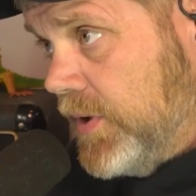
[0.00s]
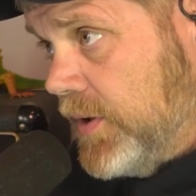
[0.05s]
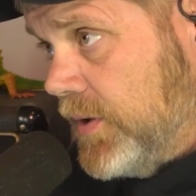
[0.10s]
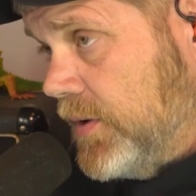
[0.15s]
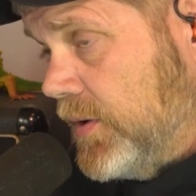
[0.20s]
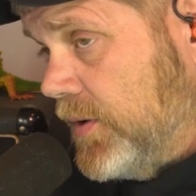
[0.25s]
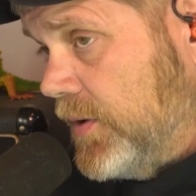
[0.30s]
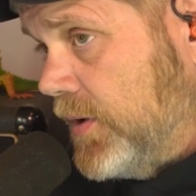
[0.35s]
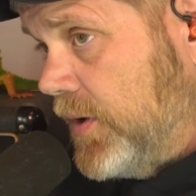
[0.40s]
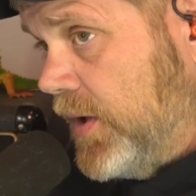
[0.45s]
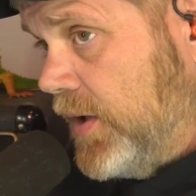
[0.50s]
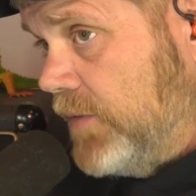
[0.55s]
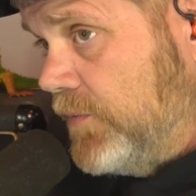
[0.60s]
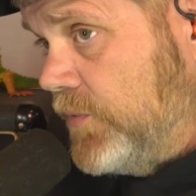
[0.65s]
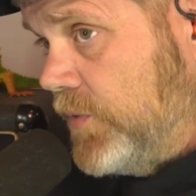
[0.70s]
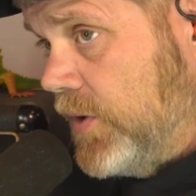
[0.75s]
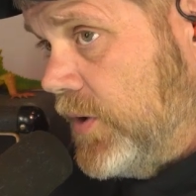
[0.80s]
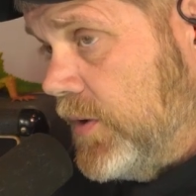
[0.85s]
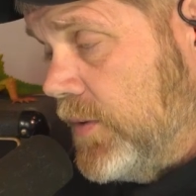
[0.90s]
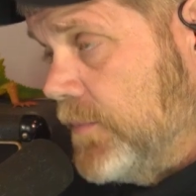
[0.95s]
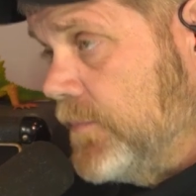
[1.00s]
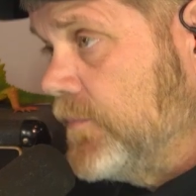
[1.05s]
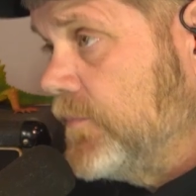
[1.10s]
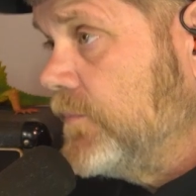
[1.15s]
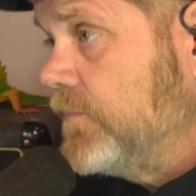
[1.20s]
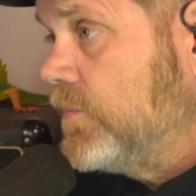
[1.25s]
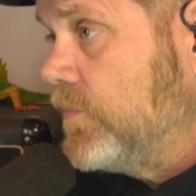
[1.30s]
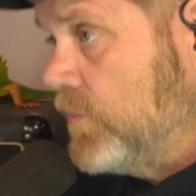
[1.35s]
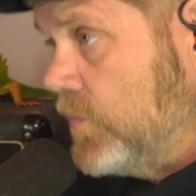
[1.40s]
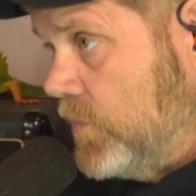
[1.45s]
So the outdoor
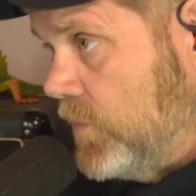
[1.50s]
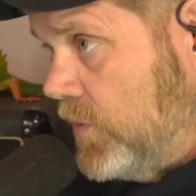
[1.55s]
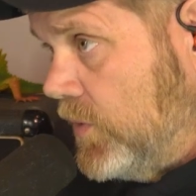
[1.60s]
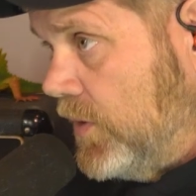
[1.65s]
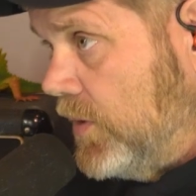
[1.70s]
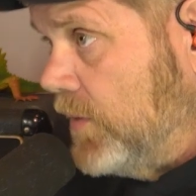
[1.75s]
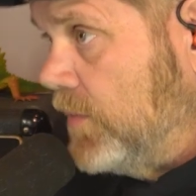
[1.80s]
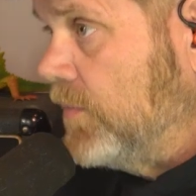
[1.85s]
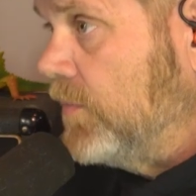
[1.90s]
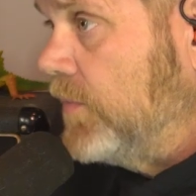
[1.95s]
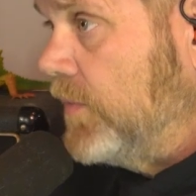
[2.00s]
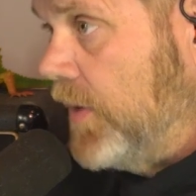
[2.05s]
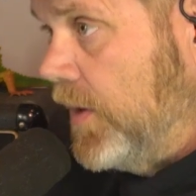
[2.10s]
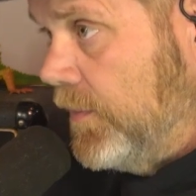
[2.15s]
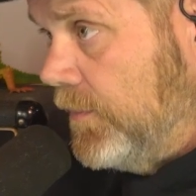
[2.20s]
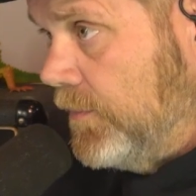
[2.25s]
shop was the turnaround